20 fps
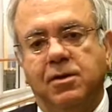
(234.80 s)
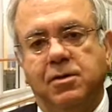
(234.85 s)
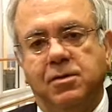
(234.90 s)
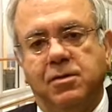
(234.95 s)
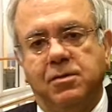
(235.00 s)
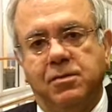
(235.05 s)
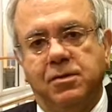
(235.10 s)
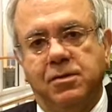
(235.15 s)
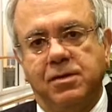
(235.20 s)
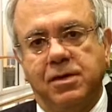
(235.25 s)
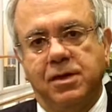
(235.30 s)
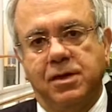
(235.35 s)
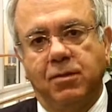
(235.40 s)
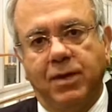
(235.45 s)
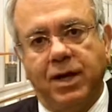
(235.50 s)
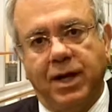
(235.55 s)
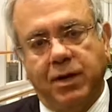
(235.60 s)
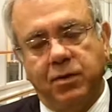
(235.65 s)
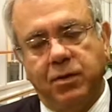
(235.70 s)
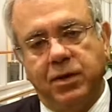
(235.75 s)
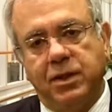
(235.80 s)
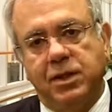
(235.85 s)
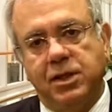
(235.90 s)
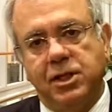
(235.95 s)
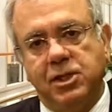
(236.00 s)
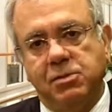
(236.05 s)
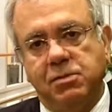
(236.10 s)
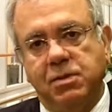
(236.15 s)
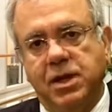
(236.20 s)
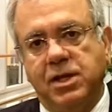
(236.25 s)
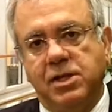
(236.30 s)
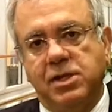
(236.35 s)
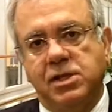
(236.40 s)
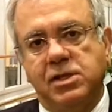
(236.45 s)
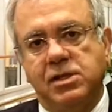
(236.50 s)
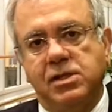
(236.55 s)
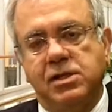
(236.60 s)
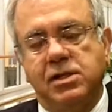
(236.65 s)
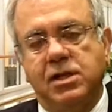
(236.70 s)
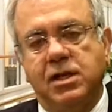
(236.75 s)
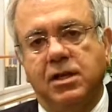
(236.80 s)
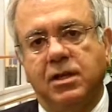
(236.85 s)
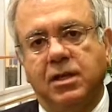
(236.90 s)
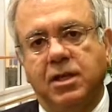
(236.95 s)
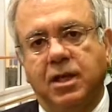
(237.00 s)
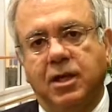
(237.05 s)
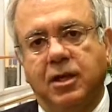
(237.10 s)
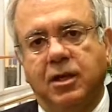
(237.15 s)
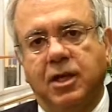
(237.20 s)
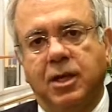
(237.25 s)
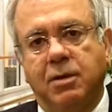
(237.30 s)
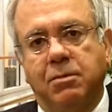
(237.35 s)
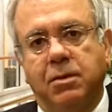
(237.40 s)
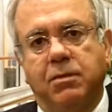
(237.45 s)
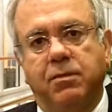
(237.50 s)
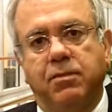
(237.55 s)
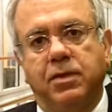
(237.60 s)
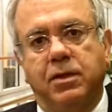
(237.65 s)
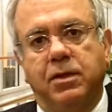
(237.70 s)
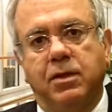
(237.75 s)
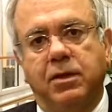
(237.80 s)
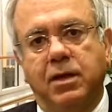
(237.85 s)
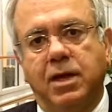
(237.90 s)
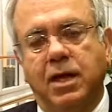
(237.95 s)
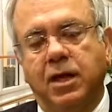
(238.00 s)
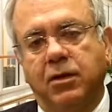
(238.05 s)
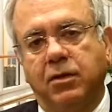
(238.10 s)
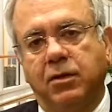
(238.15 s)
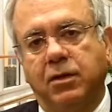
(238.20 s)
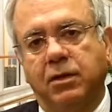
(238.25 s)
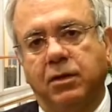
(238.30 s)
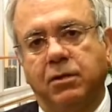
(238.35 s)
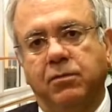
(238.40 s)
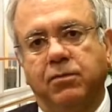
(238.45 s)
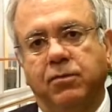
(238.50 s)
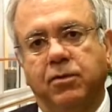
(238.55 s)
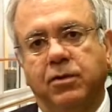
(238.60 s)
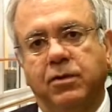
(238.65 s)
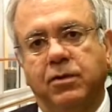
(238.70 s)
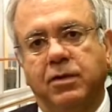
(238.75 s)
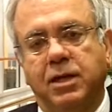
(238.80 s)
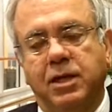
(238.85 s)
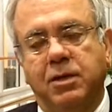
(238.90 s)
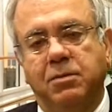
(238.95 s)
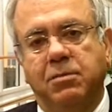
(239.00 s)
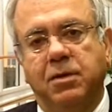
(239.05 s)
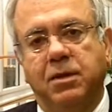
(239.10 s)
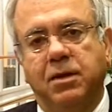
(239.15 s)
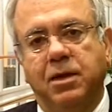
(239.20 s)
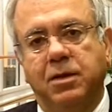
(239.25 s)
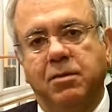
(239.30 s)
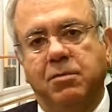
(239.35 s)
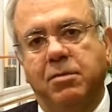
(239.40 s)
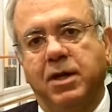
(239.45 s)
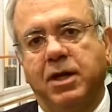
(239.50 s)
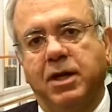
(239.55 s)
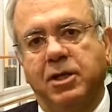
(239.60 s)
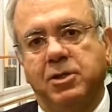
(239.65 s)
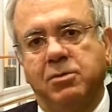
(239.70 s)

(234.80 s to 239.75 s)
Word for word: uh, evaluate these patients and then come up with an algorithm for treatment and